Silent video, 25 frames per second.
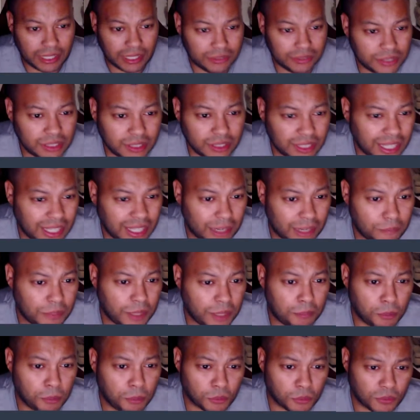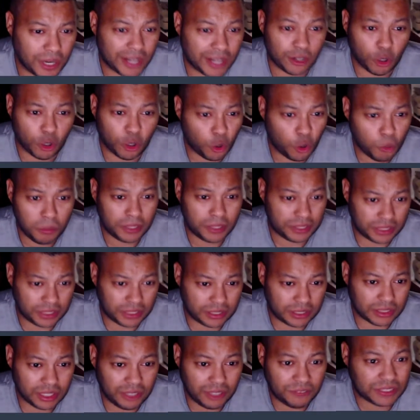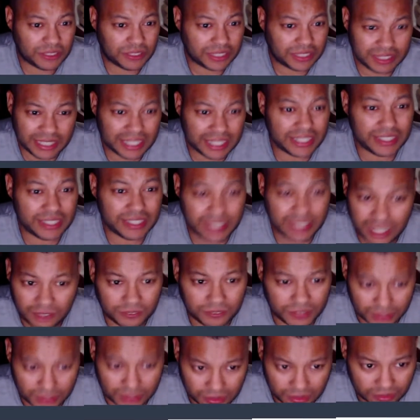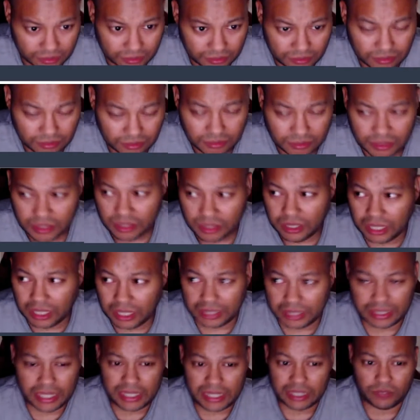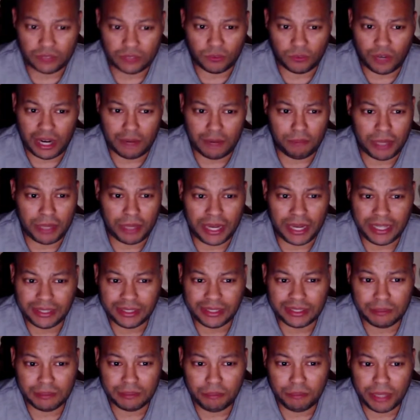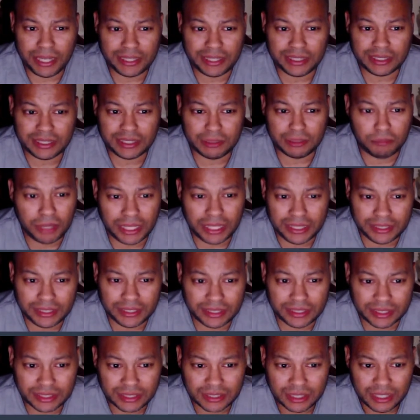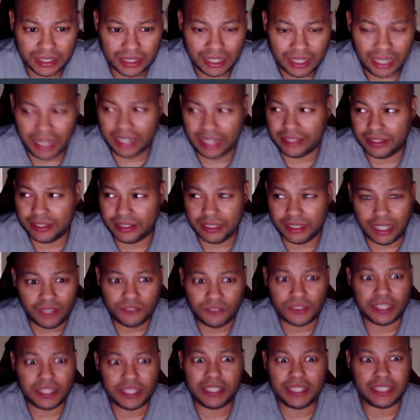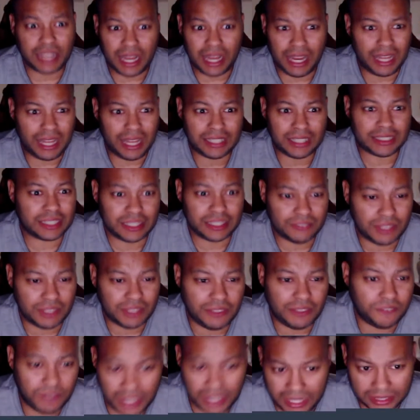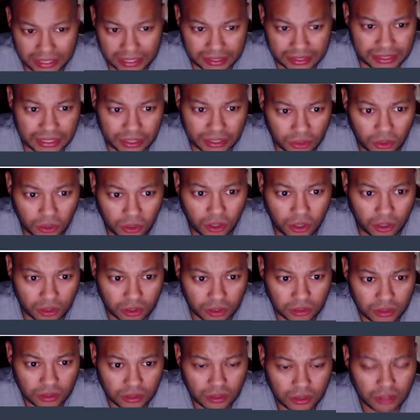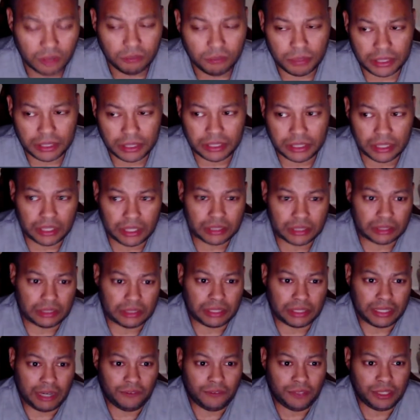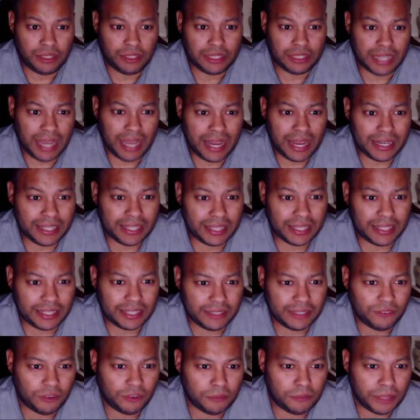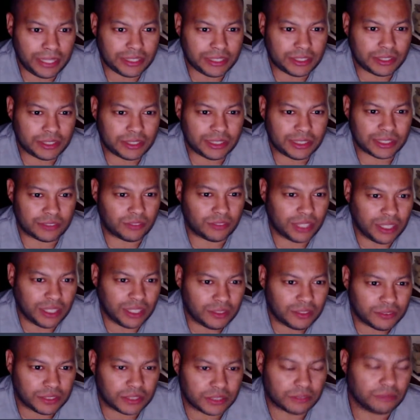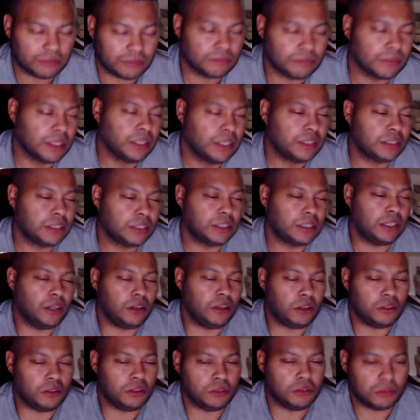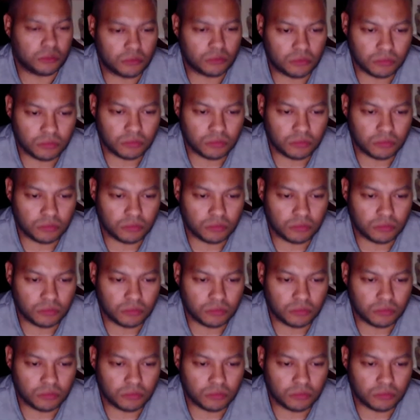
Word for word: i've seen a lot of people write a whole bunch of stuff and say nothing like they just write pages and pages and pages and nothing has advanced at all because they're not really adding any information that's relevant so